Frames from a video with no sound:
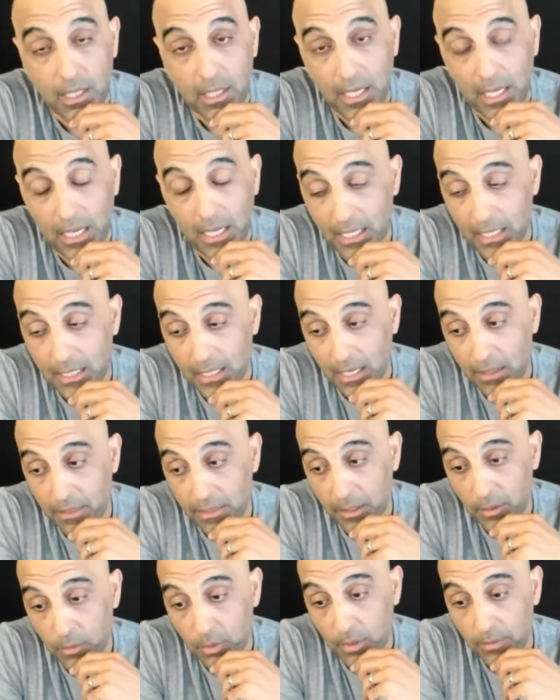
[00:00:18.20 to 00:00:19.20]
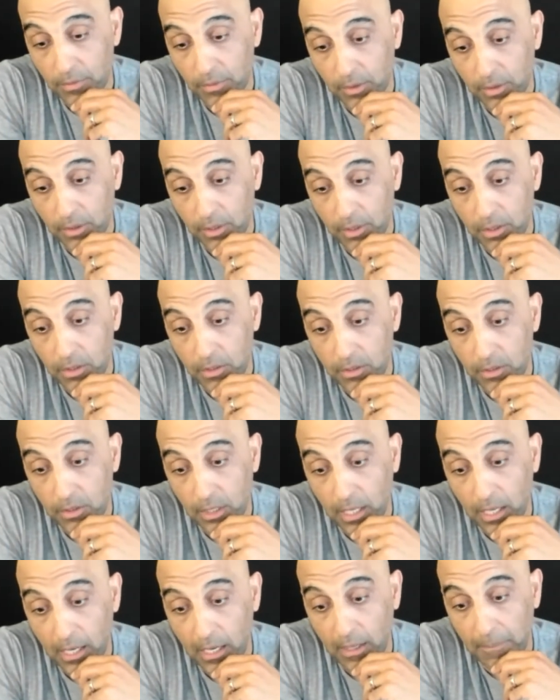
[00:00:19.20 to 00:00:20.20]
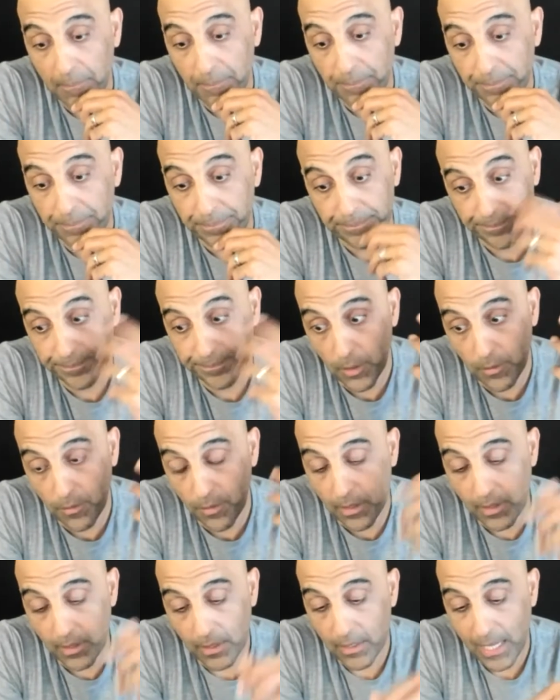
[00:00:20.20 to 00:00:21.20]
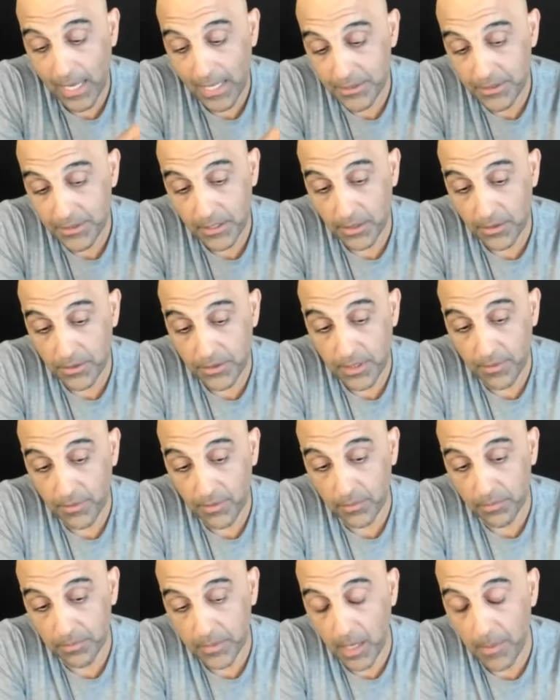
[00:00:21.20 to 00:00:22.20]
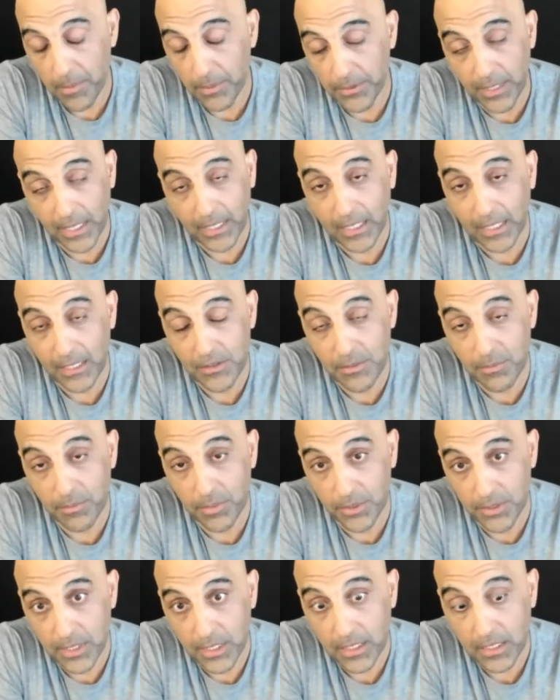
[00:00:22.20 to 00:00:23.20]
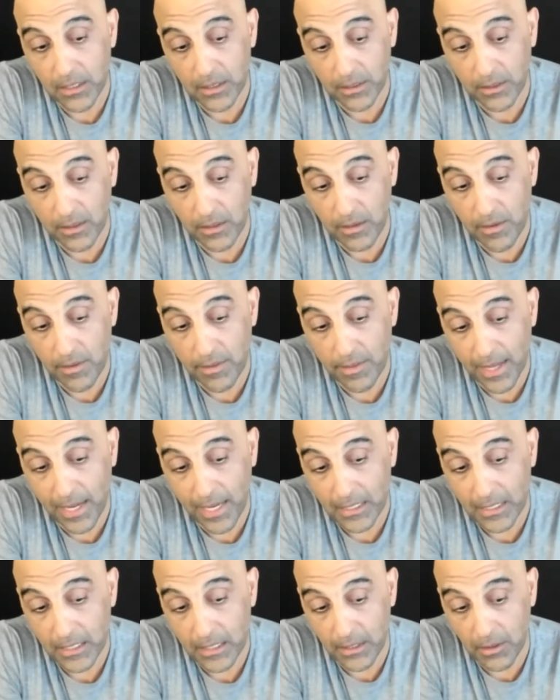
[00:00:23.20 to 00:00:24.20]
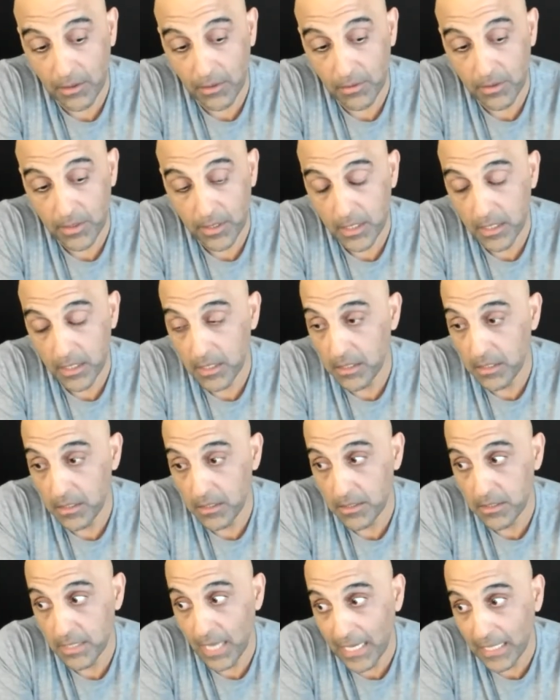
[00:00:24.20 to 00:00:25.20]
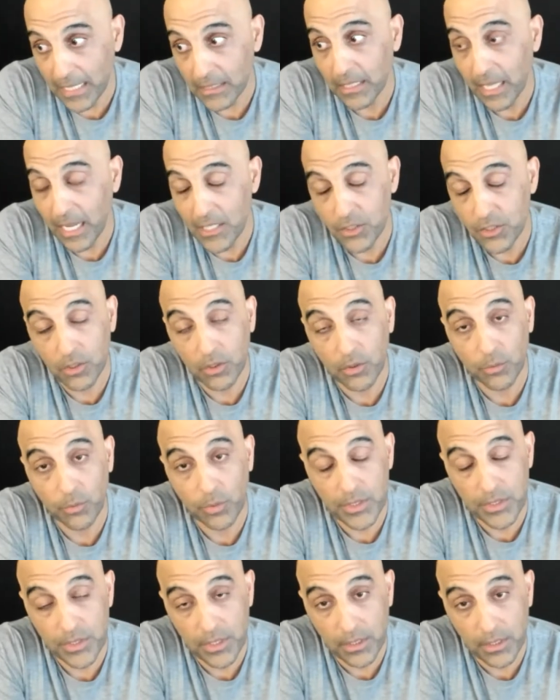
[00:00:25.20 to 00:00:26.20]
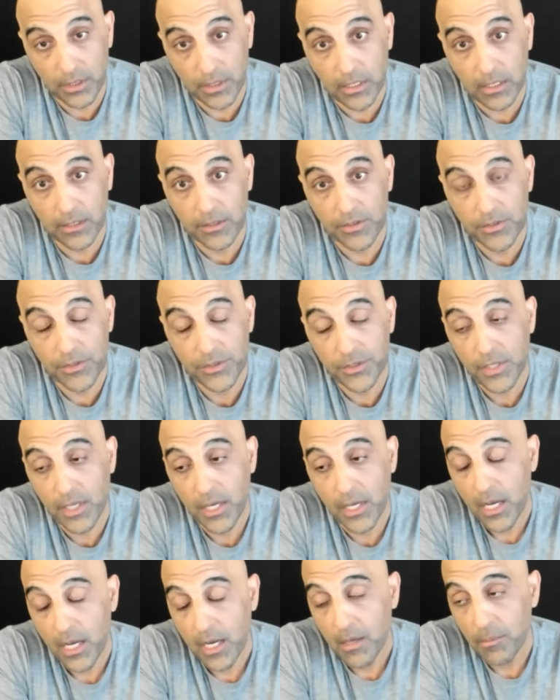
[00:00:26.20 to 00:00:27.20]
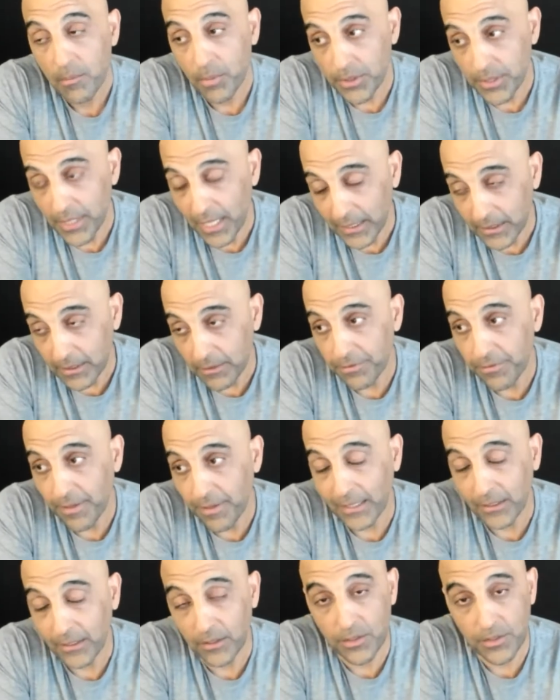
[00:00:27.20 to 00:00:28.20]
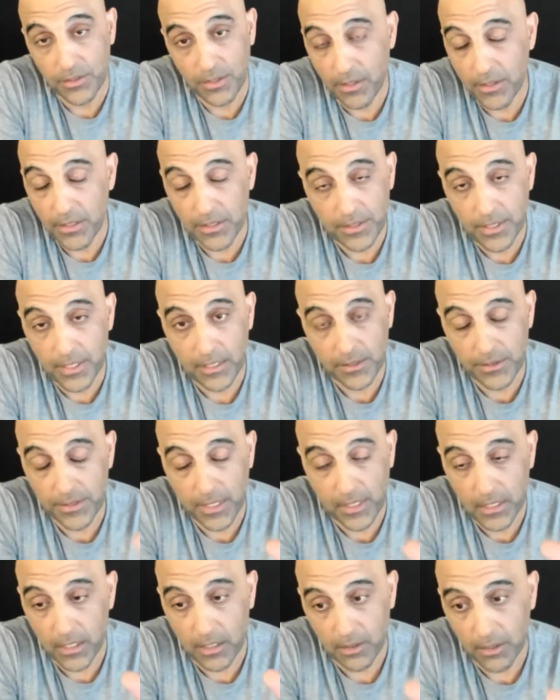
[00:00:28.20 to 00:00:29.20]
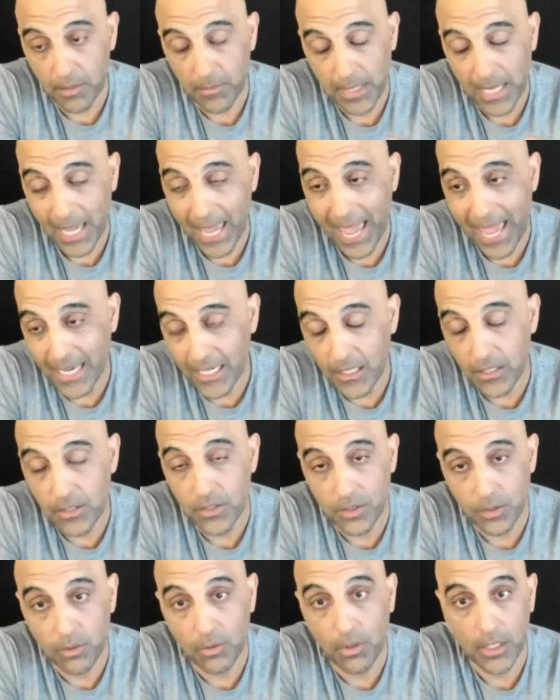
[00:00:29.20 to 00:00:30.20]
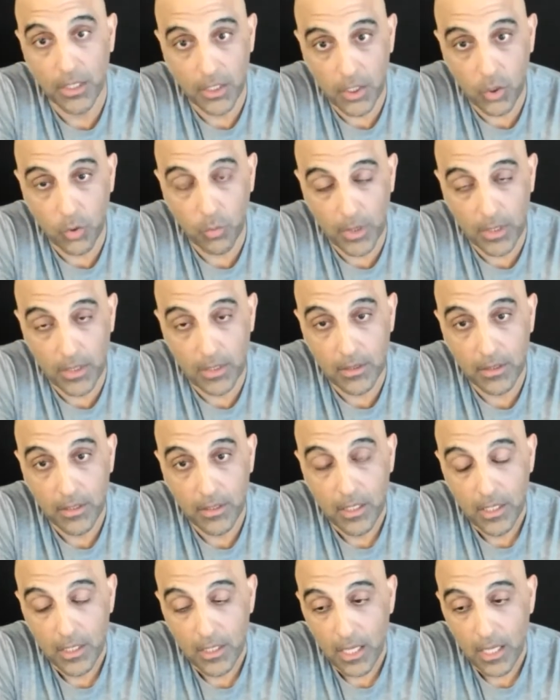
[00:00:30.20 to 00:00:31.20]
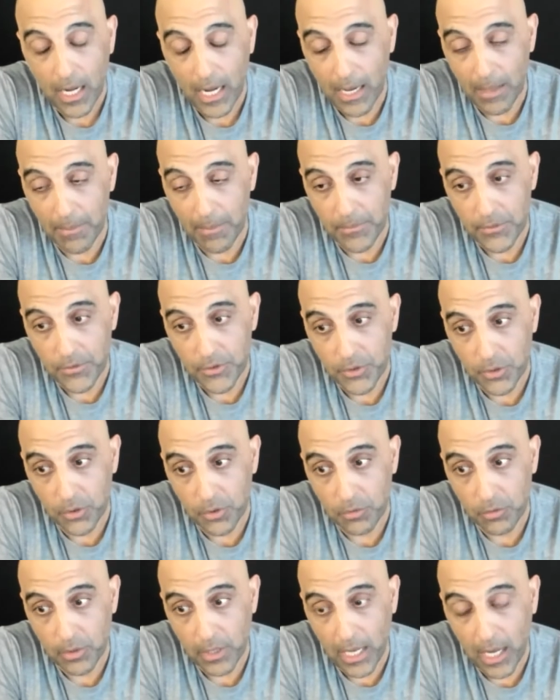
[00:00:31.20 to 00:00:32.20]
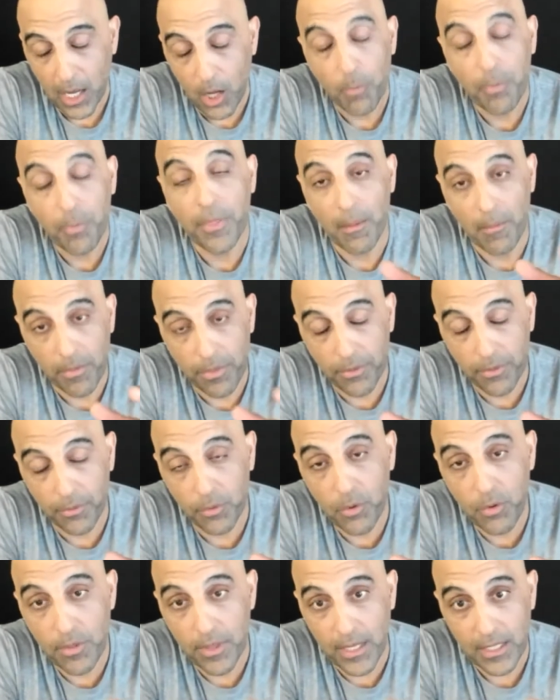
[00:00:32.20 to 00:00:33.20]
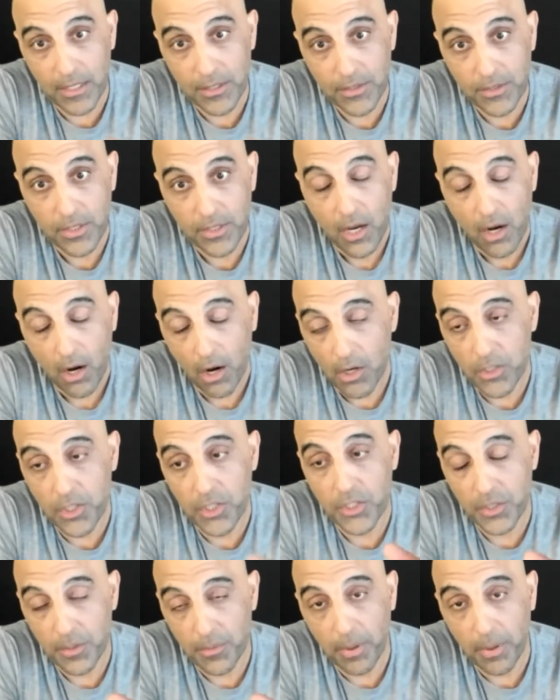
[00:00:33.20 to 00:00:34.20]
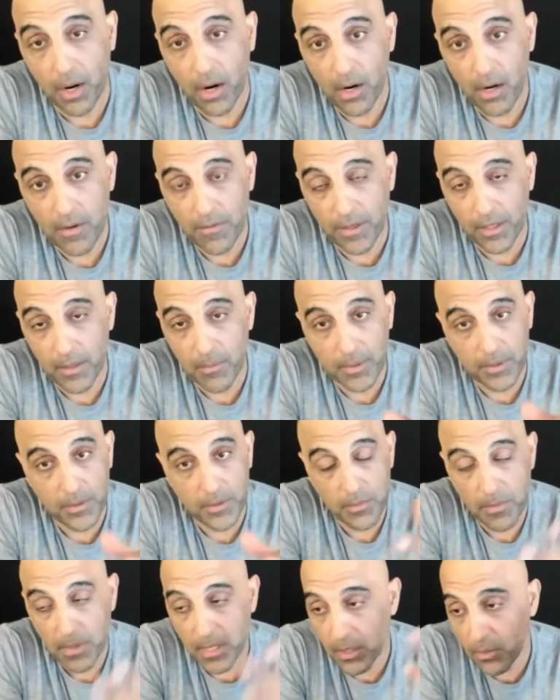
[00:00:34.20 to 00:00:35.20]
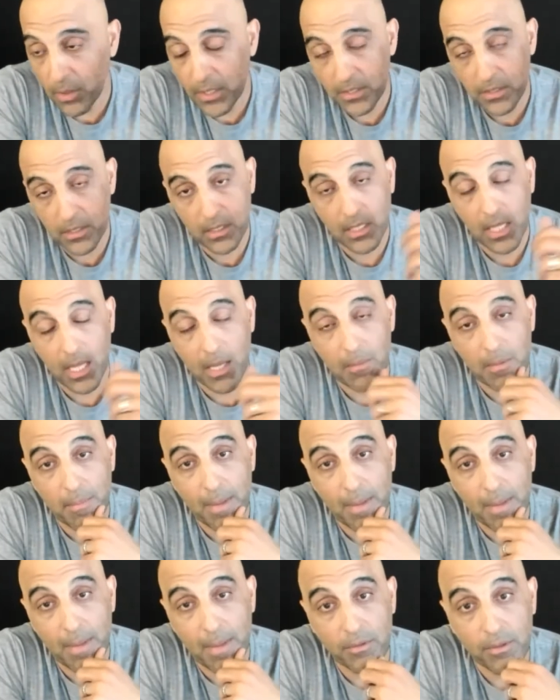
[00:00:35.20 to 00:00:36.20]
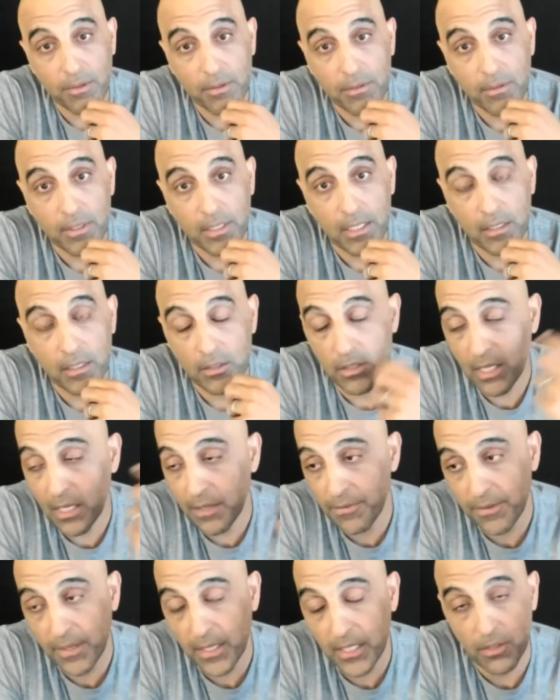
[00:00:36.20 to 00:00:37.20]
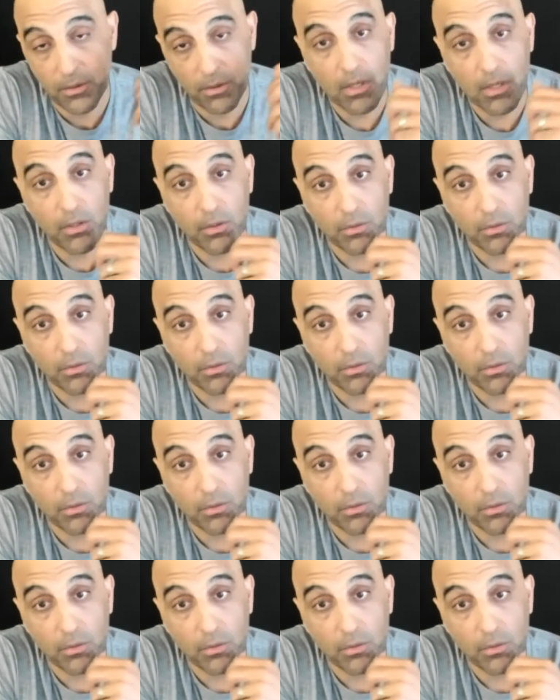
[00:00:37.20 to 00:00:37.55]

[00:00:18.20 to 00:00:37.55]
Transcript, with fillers: And I think we've learned, um, over the last you know several couple decades in particular that you know the psychological resilience protective factors and all these things that you know can be added to a human um, to help them through this are just a part of it but there's many ways to climb the mountain and you got to find your own